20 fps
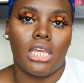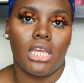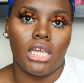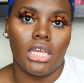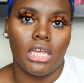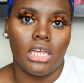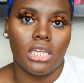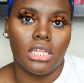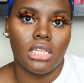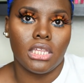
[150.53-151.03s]

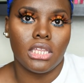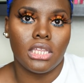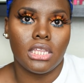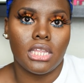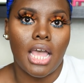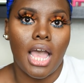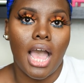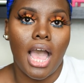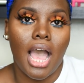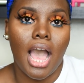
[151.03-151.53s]
is
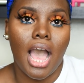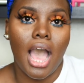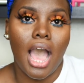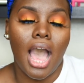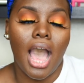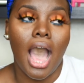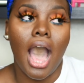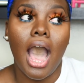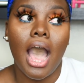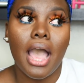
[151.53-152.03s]

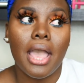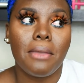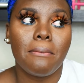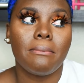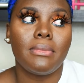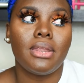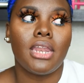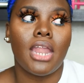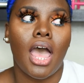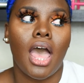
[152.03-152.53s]

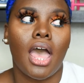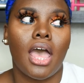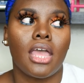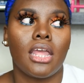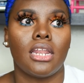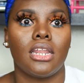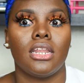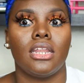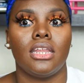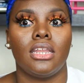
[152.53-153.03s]
I'm not,